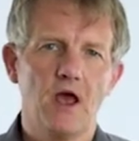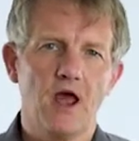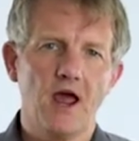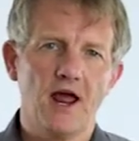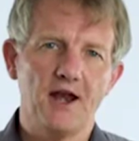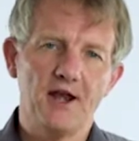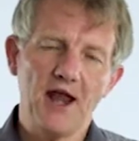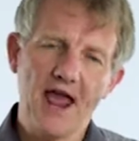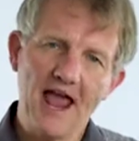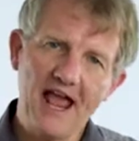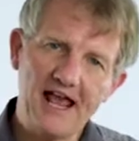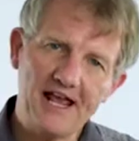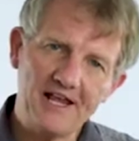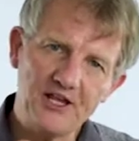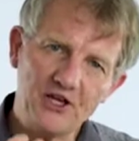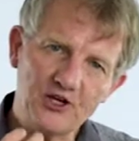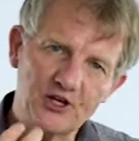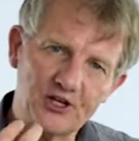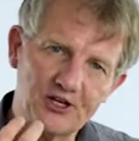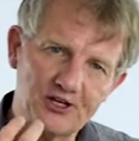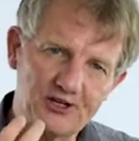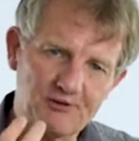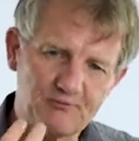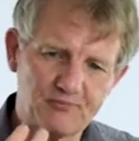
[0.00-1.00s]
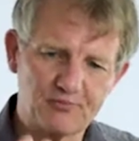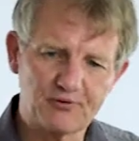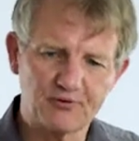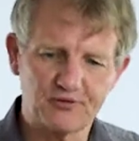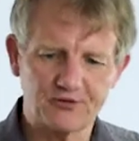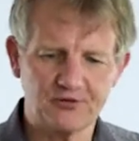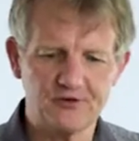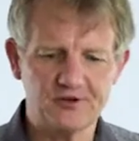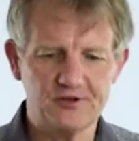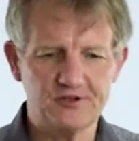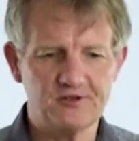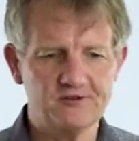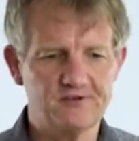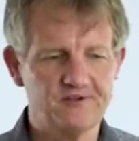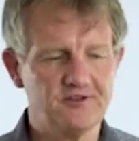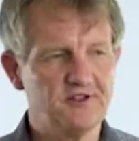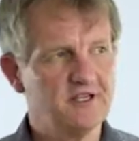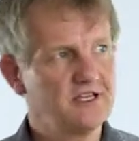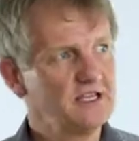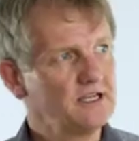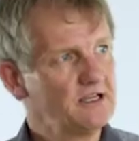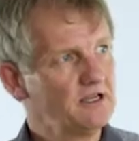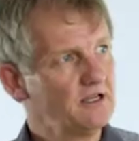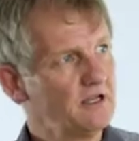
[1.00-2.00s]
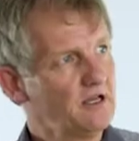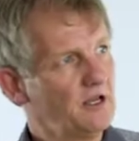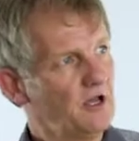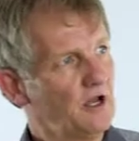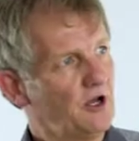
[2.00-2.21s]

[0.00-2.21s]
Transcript: and how you can improve the